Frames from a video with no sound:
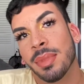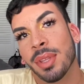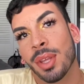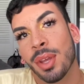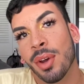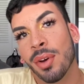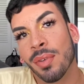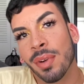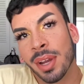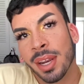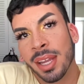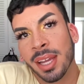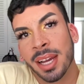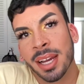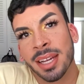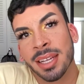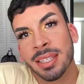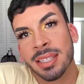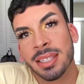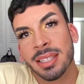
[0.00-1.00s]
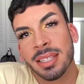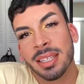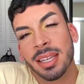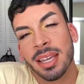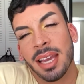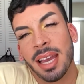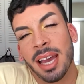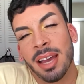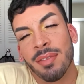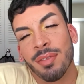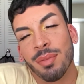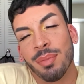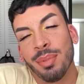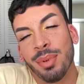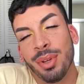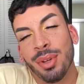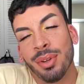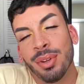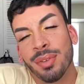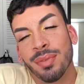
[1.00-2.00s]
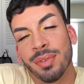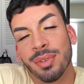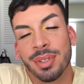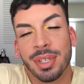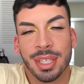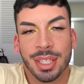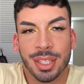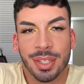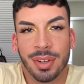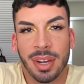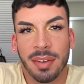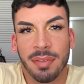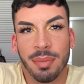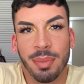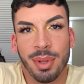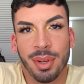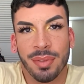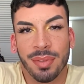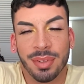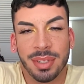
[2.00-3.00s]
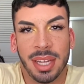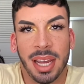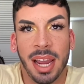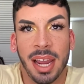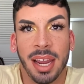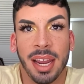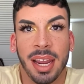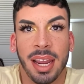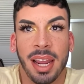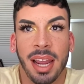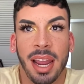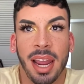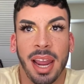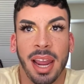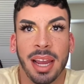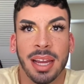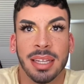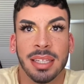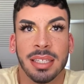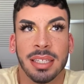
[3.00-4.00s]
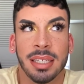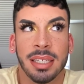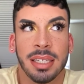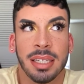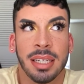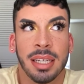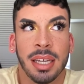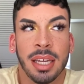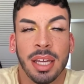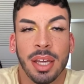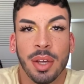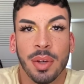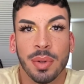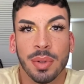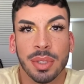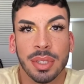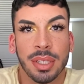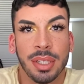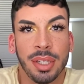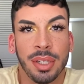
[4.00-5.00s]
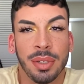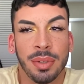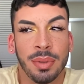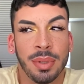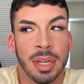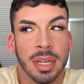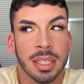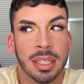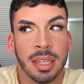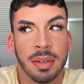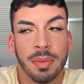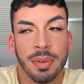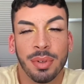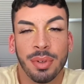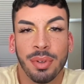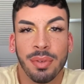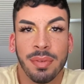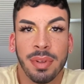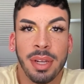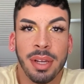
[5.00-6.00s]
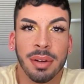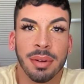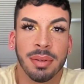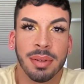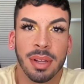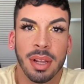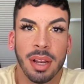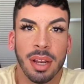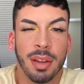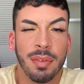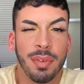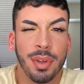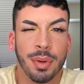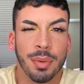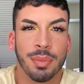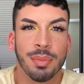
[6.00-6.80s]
Alrighty, guys. Have a beautiful Easter. Have a beautiful day. And see you next time in a new video. Love you.